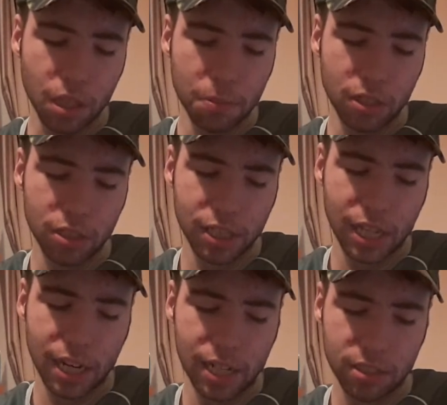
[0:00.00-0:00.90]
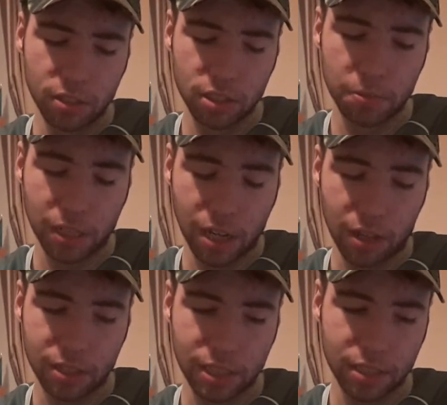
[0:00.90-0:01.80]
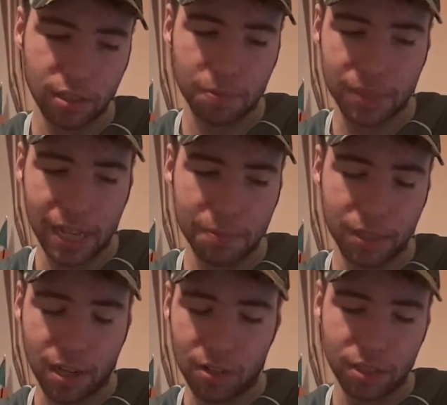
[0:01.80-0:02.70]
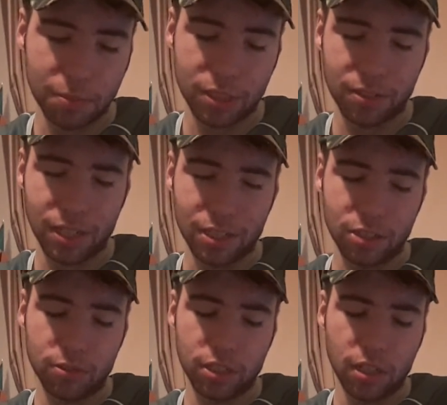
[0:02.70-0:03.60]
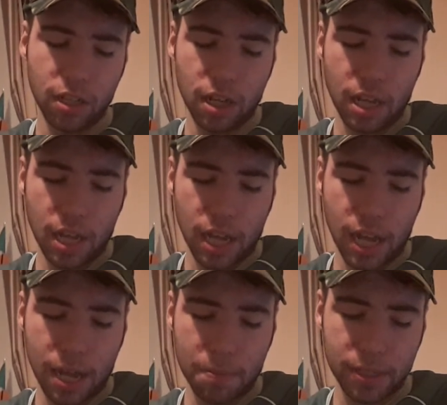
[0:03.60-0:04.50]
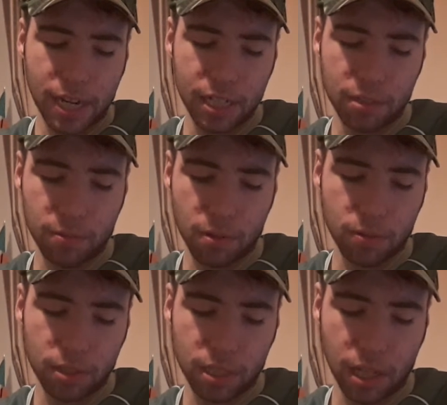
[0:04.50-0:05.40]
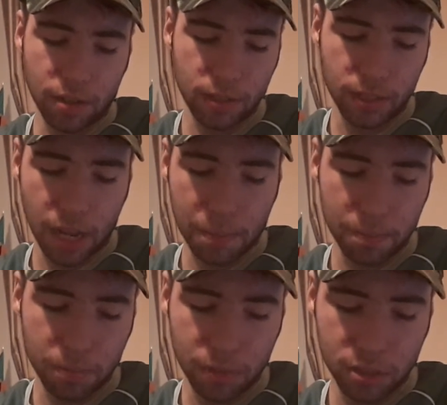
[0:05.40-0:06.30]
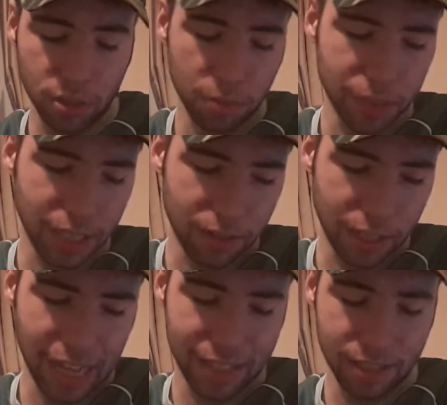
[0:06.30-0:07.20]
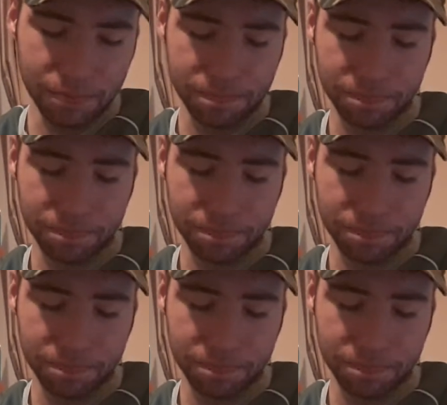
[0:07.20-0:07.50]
because again, it has touched me a lot and it's upset me a lot, to be totally honest with you. A 10-year-old girl was totally outcast.